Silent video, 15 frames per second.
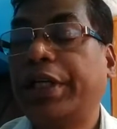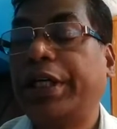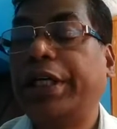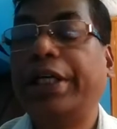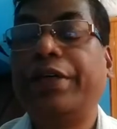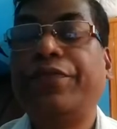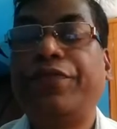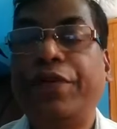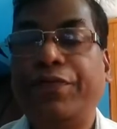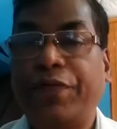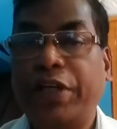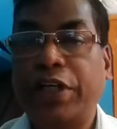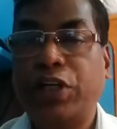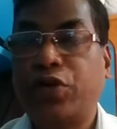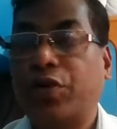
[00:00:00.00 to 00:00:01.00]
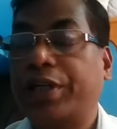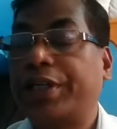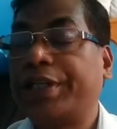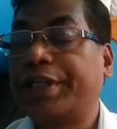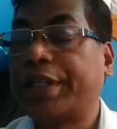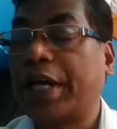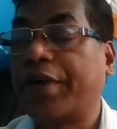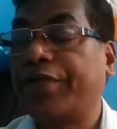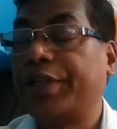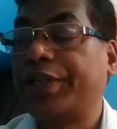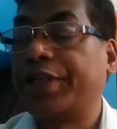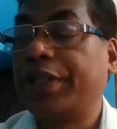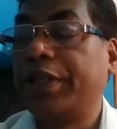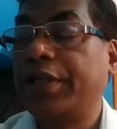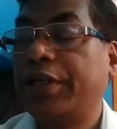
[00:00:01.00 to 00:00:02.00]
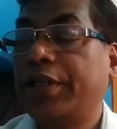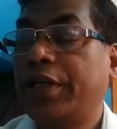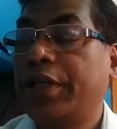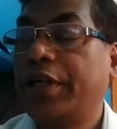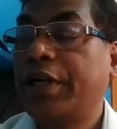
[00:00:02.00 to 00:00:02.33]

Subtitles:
in 1527 CE.